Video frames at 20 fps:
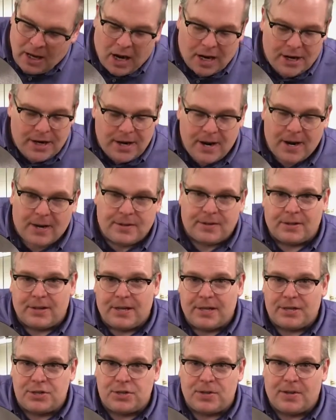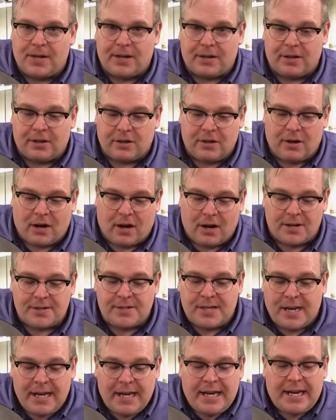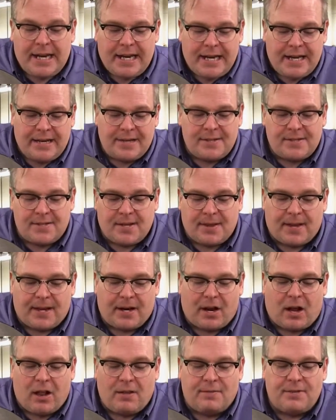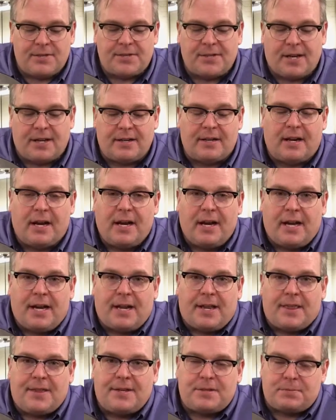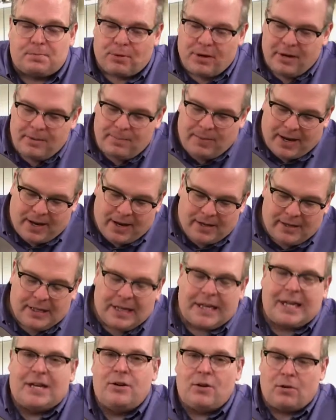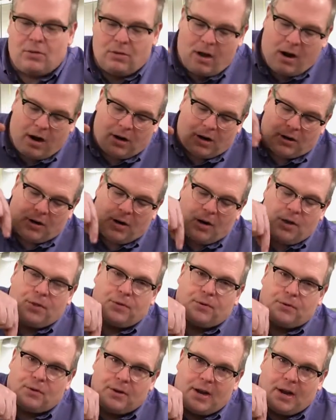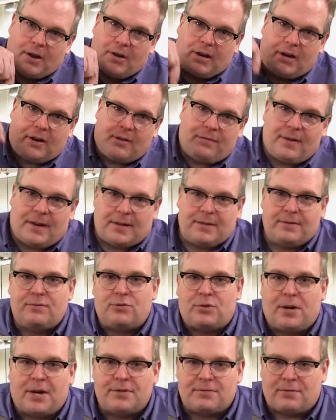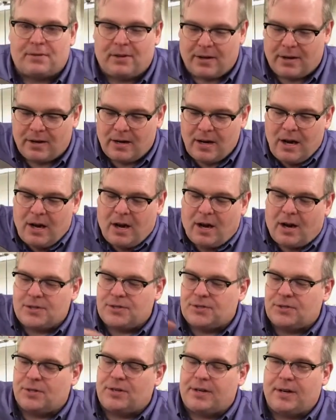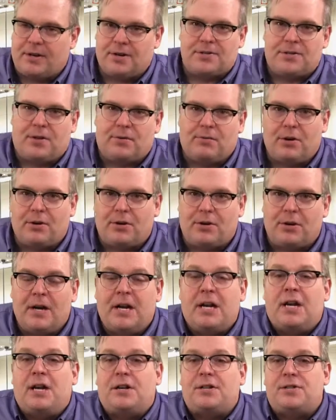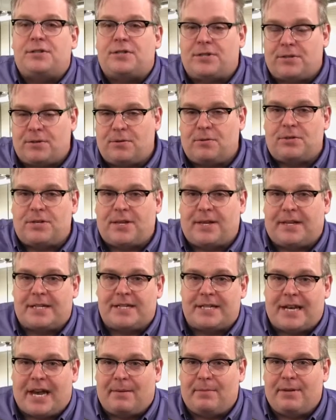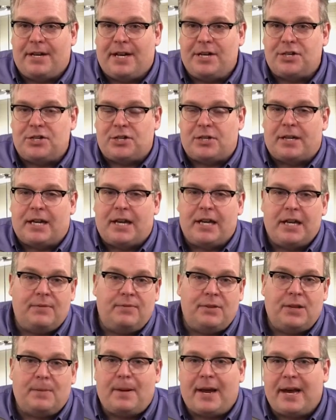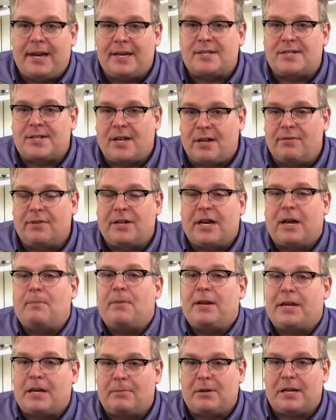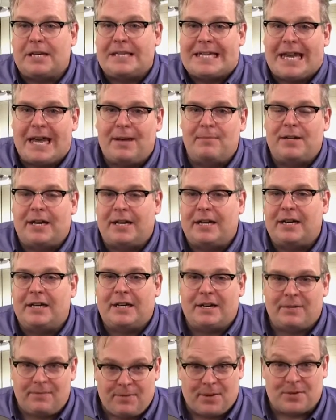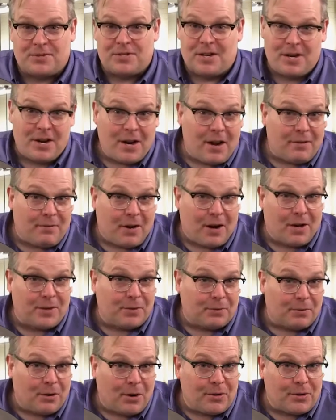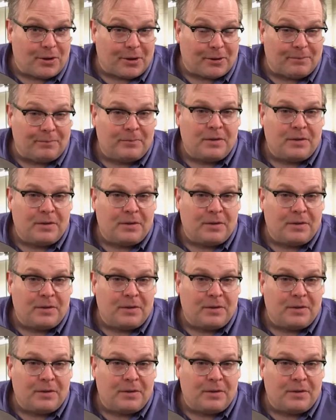Another issue that it could cause is that all of a sudden this brake pad can no longer throw down an effective transfer layer on certain areas of the rotor due to the contamination. And even the pad itself can become contaminated if there's enough on the rotor.